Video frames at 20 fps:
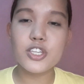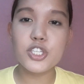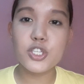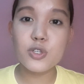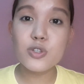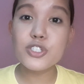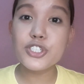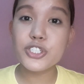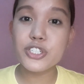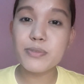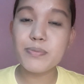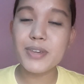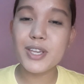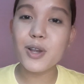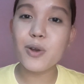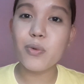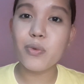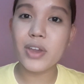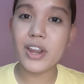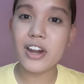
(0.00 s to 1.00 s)
you should be
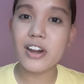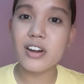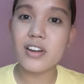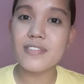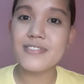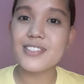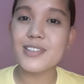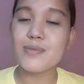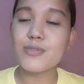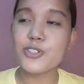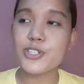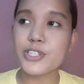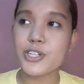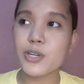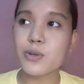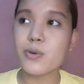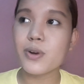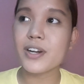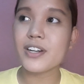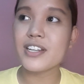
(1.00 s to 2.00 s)
aware of some
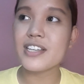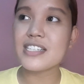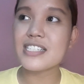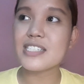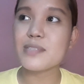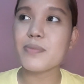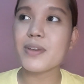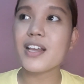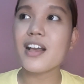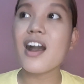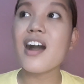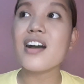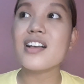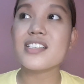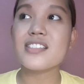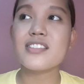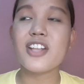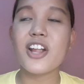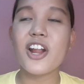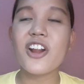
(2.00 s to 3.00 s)
trigger warnings
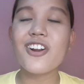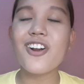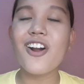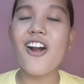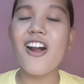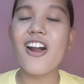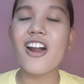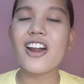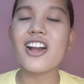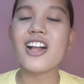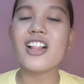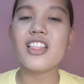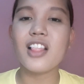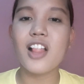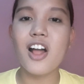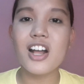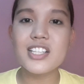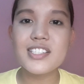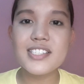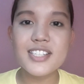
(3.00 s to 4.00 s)
because there are a
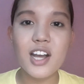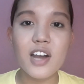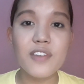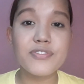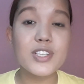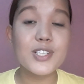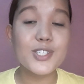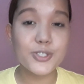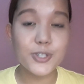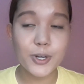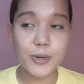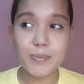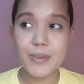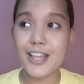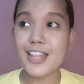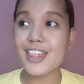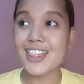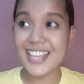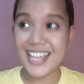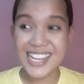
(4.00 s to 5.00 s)
lot of
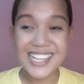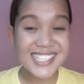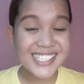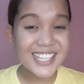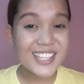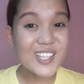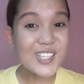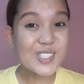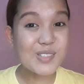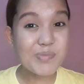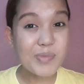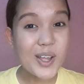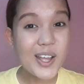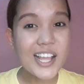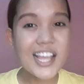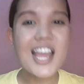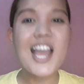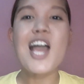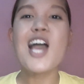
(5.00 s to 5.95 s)
disturbing things in this book.